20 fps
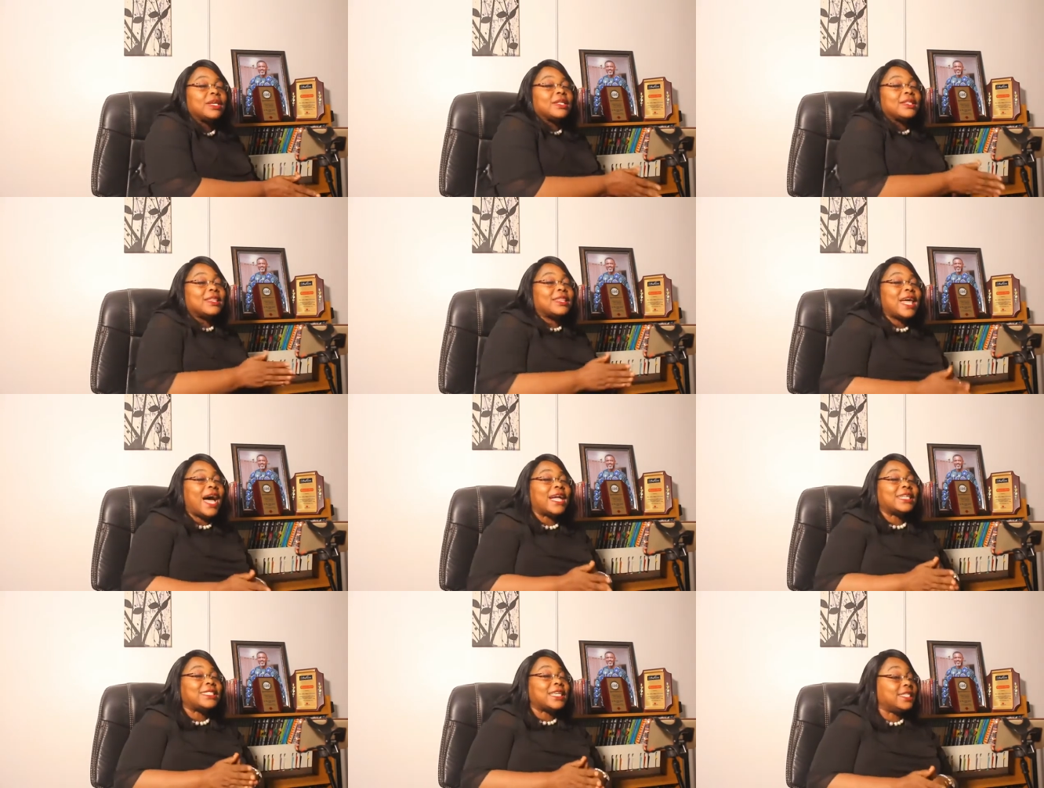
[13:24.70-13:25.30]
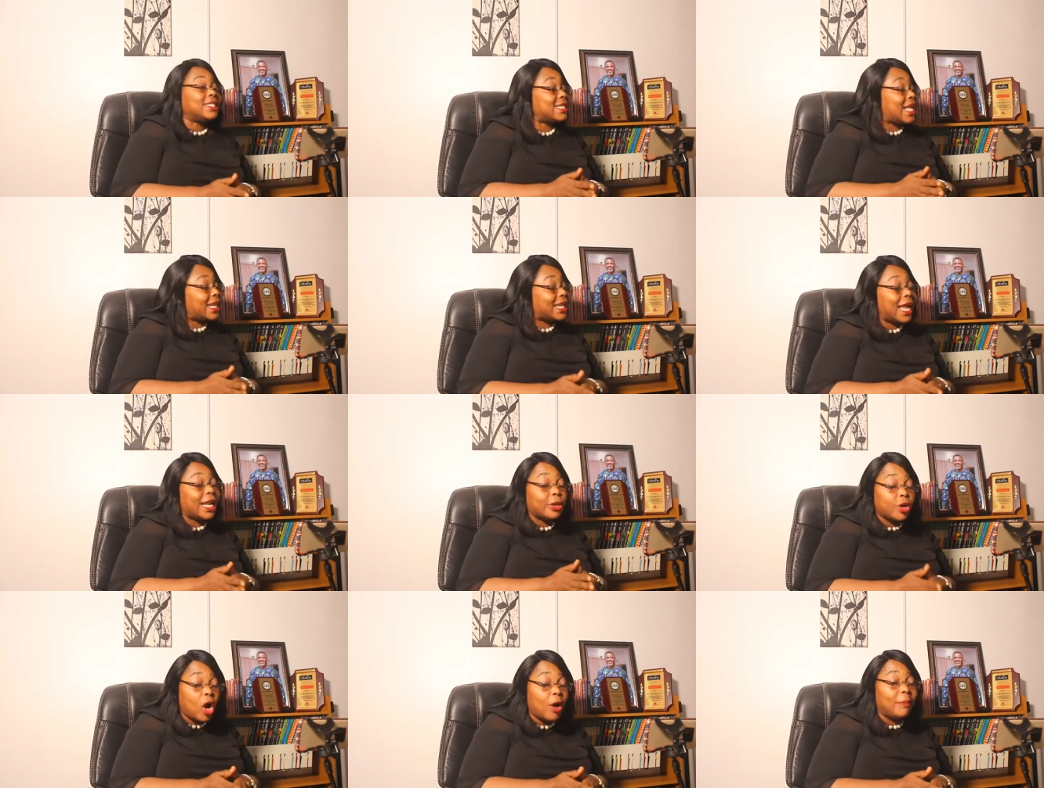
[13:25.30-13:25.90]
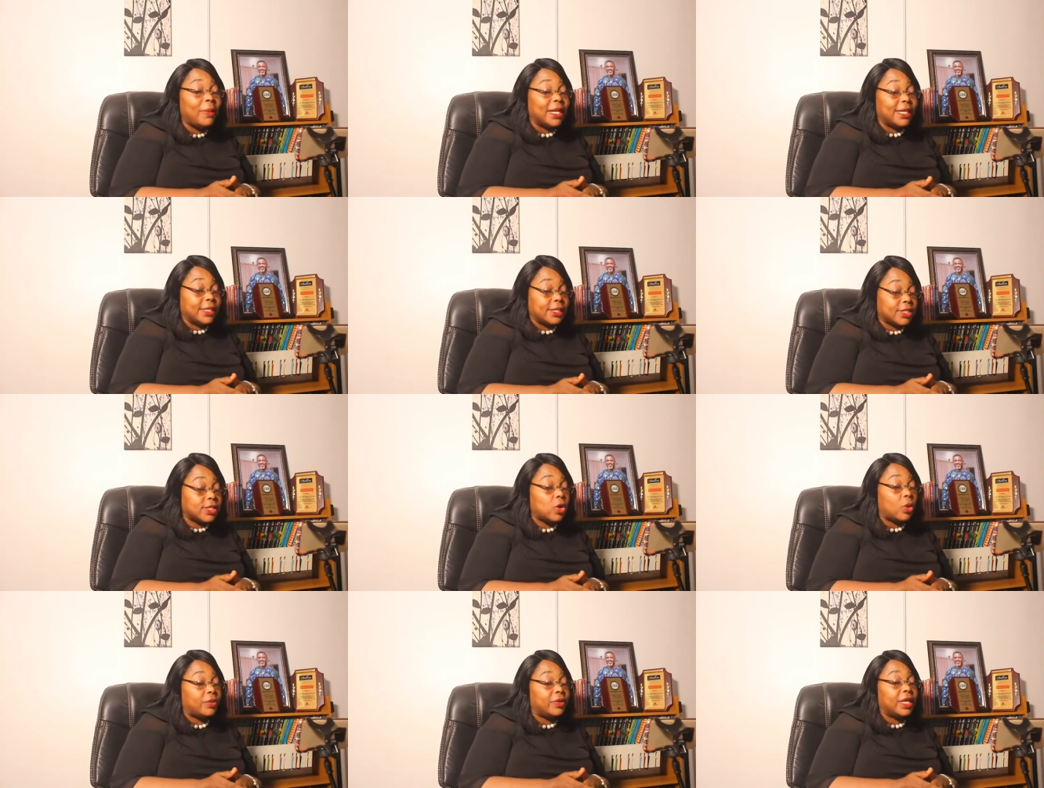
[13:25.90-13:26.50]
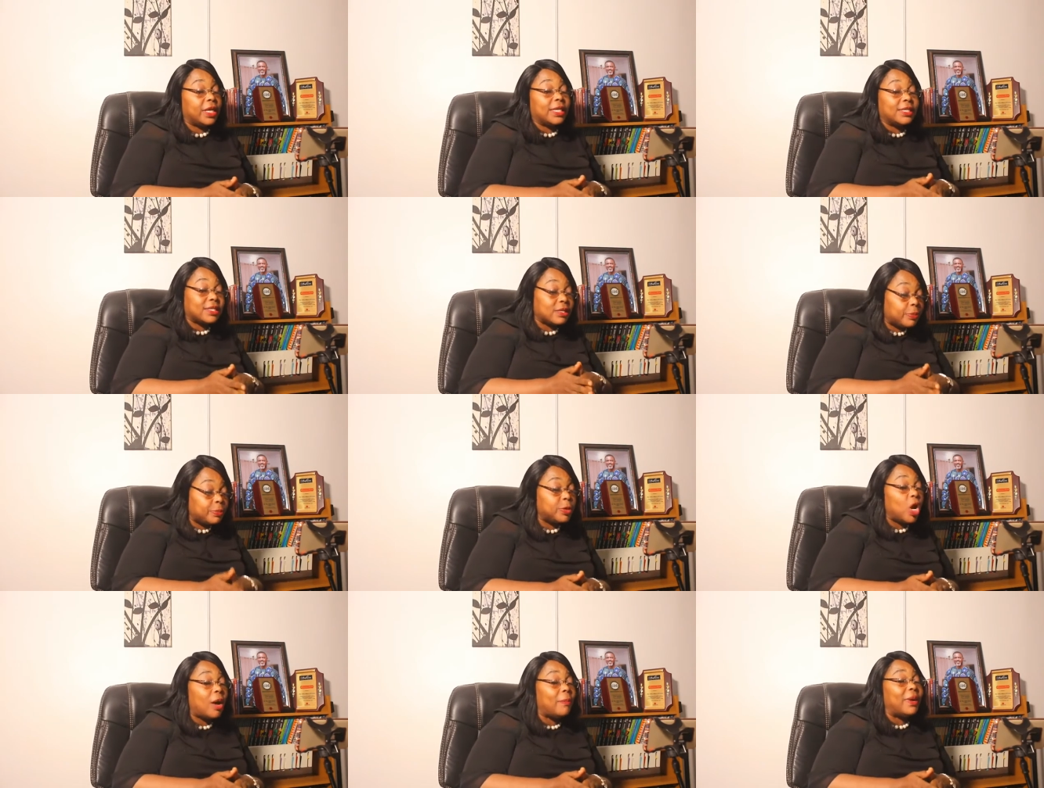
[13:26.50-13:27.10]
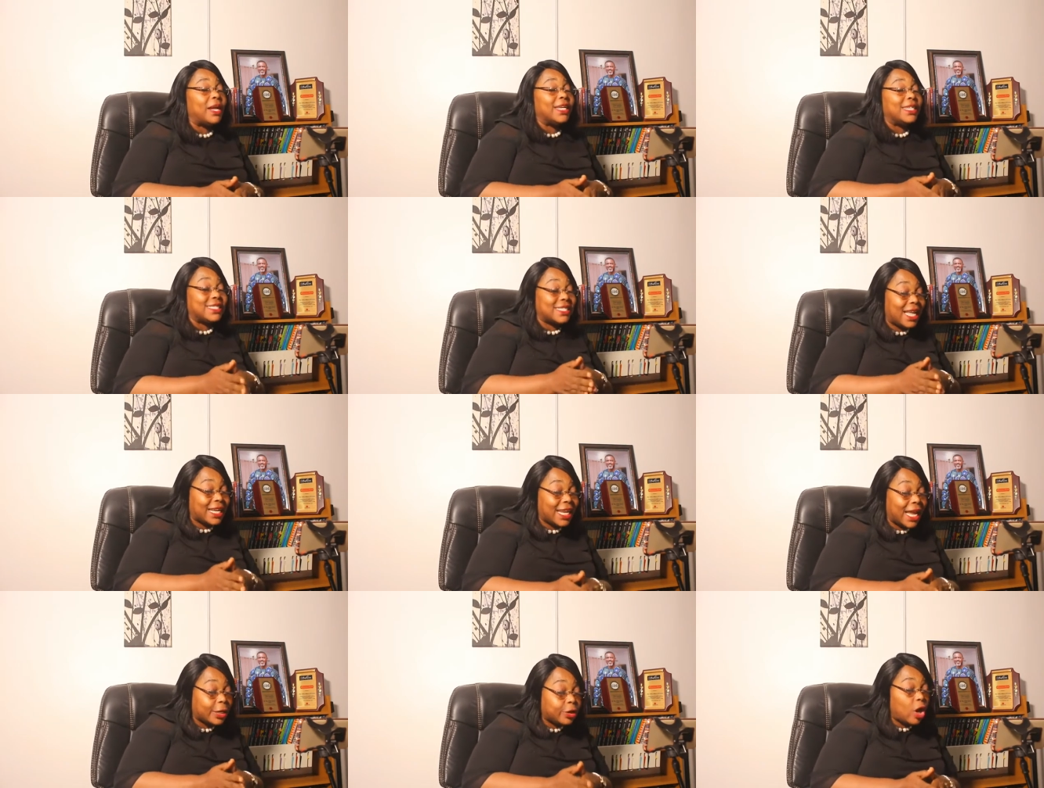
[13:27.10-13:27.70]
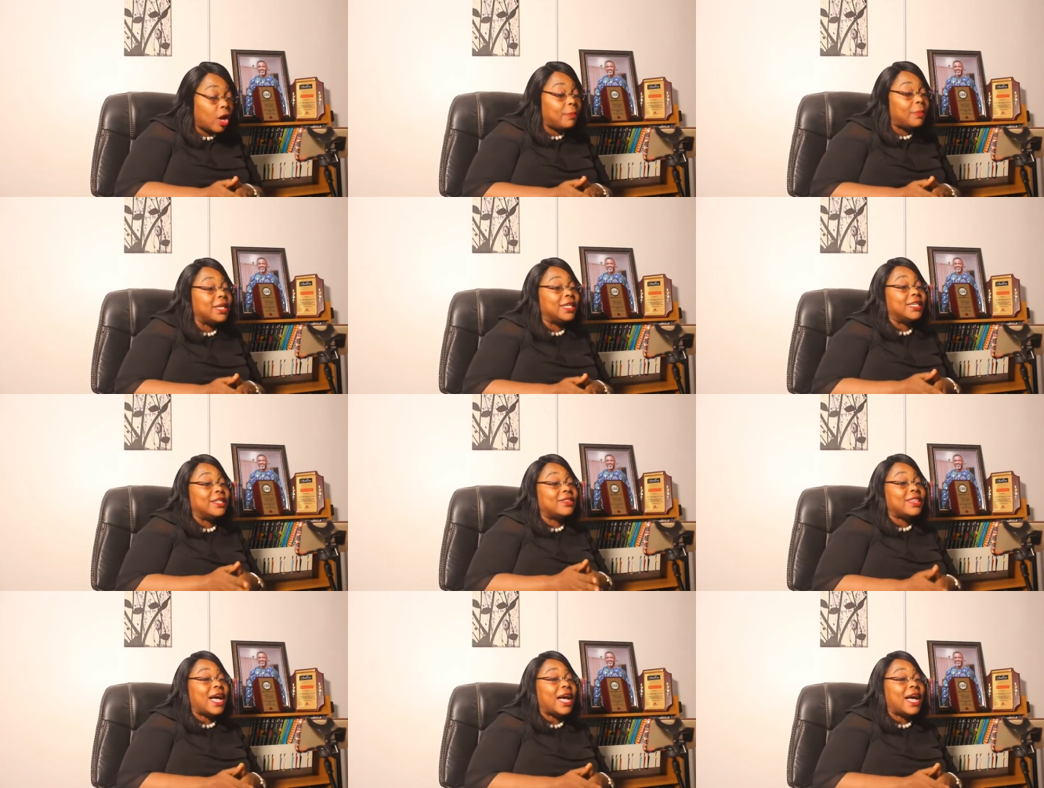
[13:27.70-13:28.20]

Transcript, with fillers: That is an anomaly. Sorry, it's abnormal, it's an anomaly.